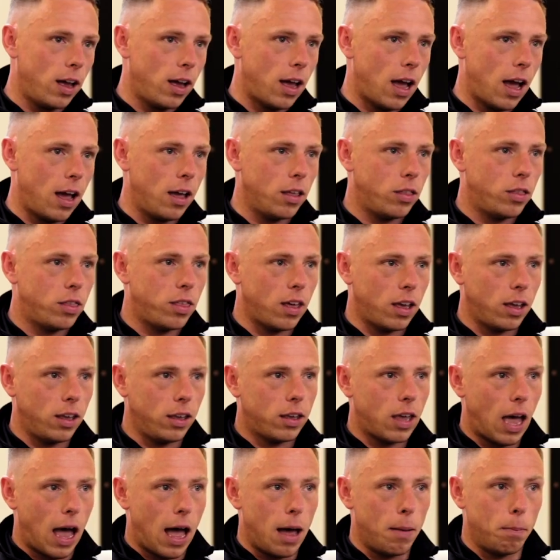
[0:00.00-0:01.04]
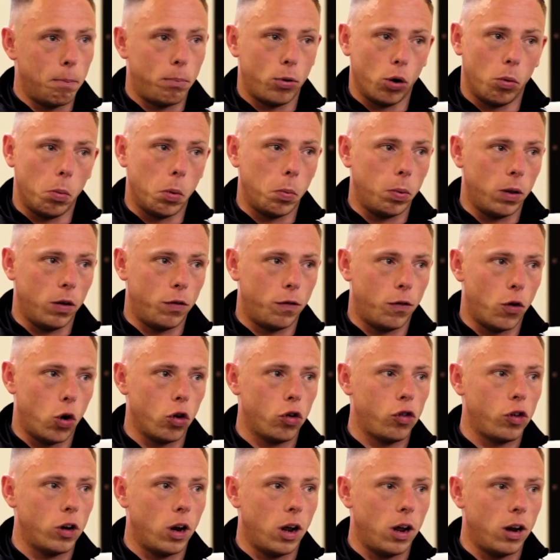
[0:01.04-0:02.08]
I think I'm probably
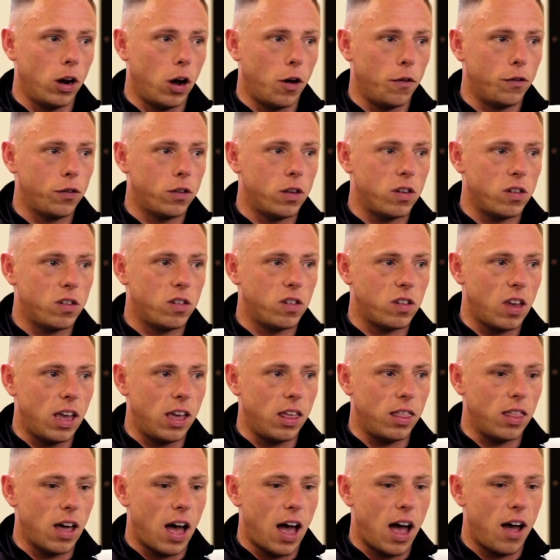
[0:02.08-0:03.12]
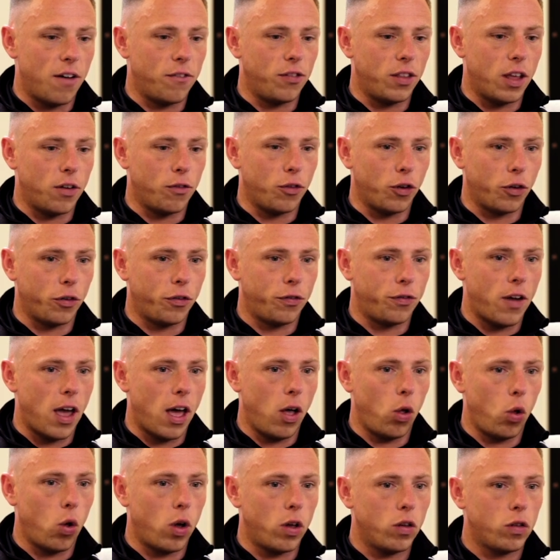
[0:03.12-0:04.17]
fortunate enough to say that I've never
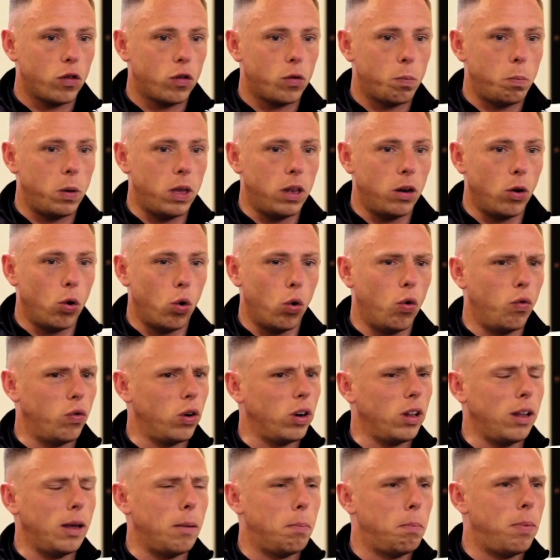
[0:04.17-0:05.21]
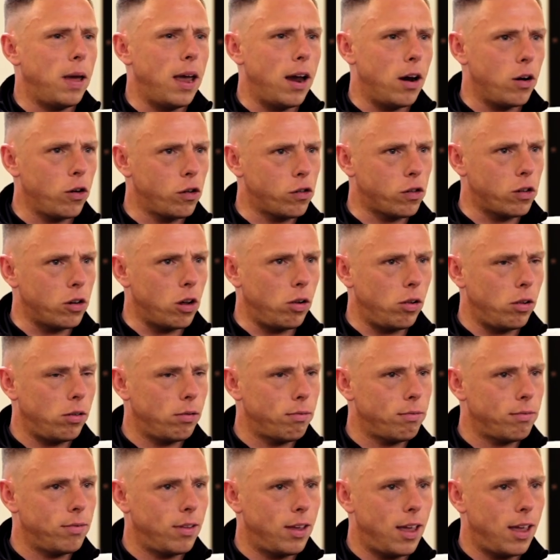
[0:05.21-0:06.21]
felt it's been overly personal.